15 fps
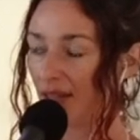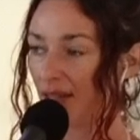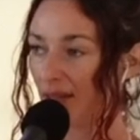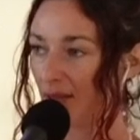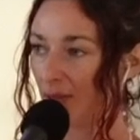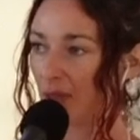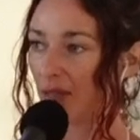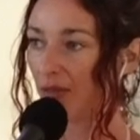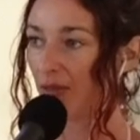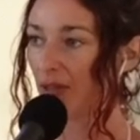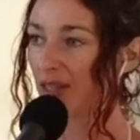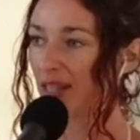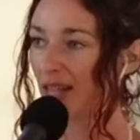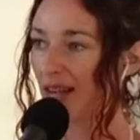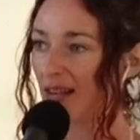it was the
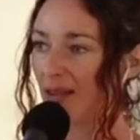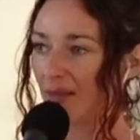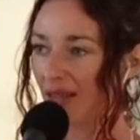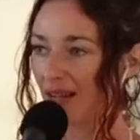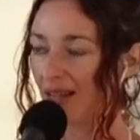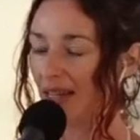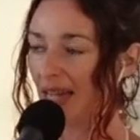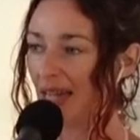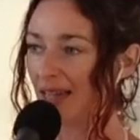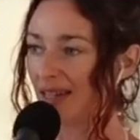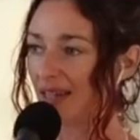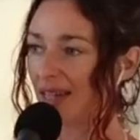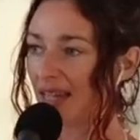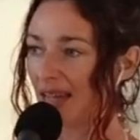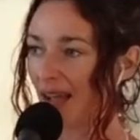first time that an
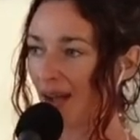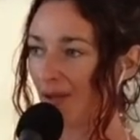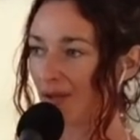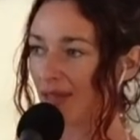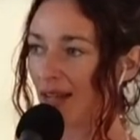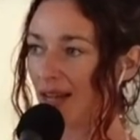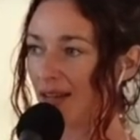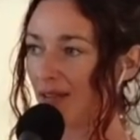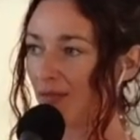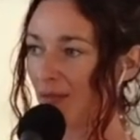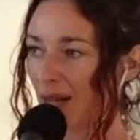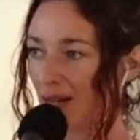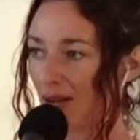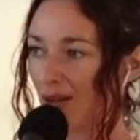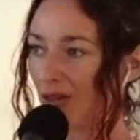entity outside of
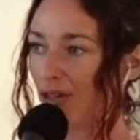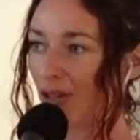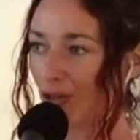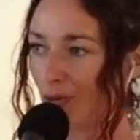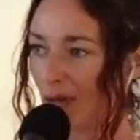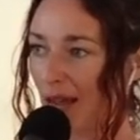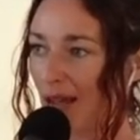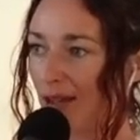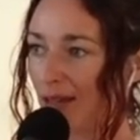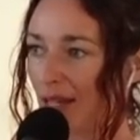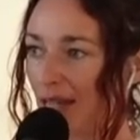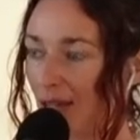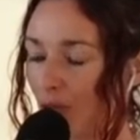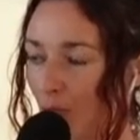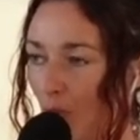my conscious
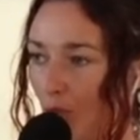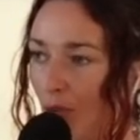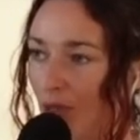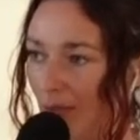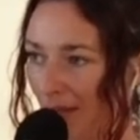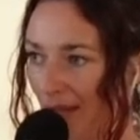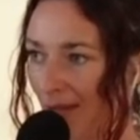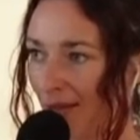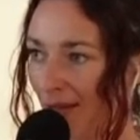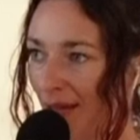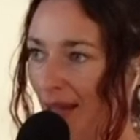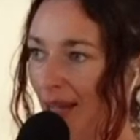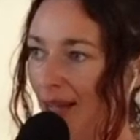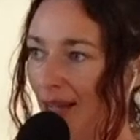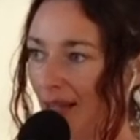reality spoke to me.
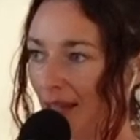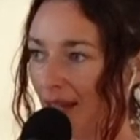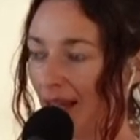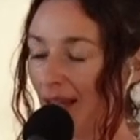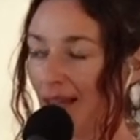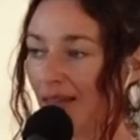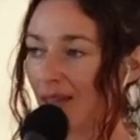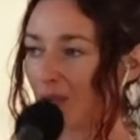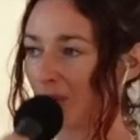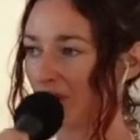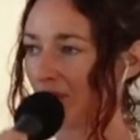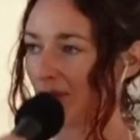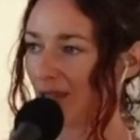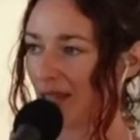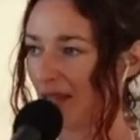And again, this was
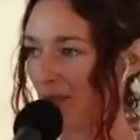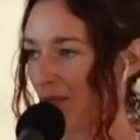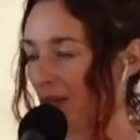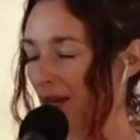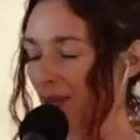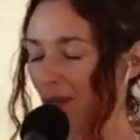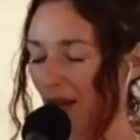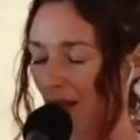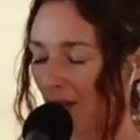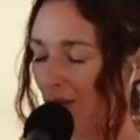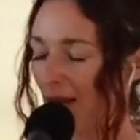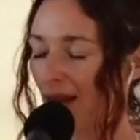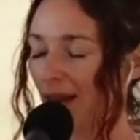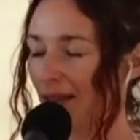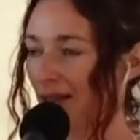just when I had
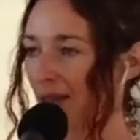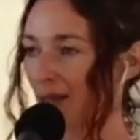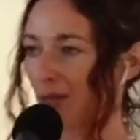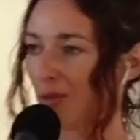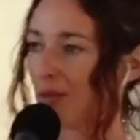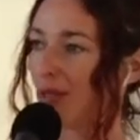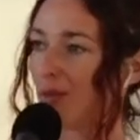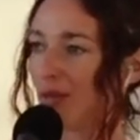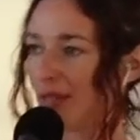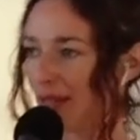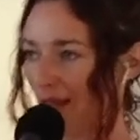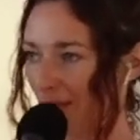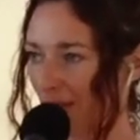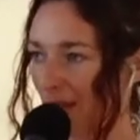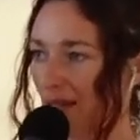my eyes closed, it was
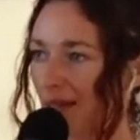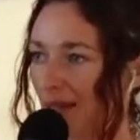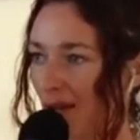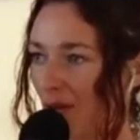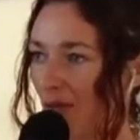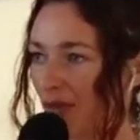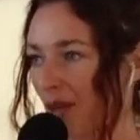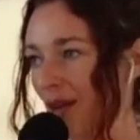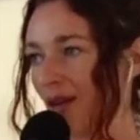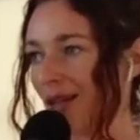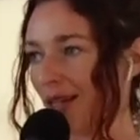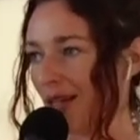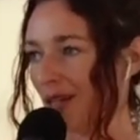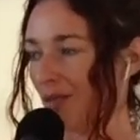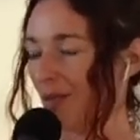like myself
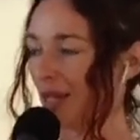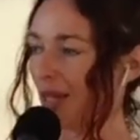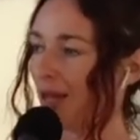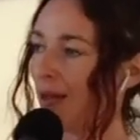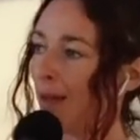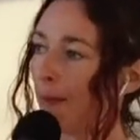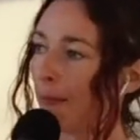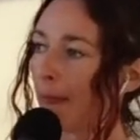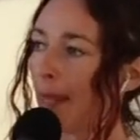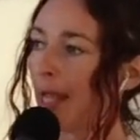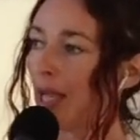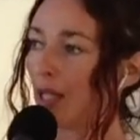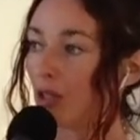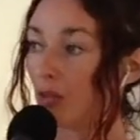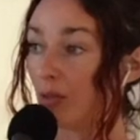talking to me.
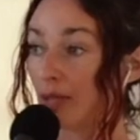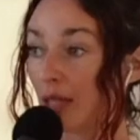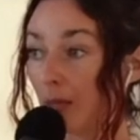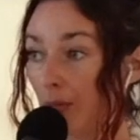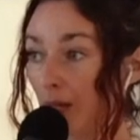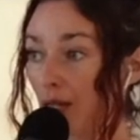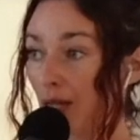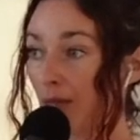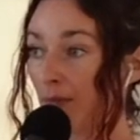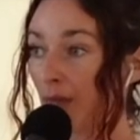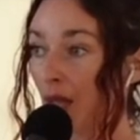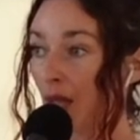And she was like, Brittnee,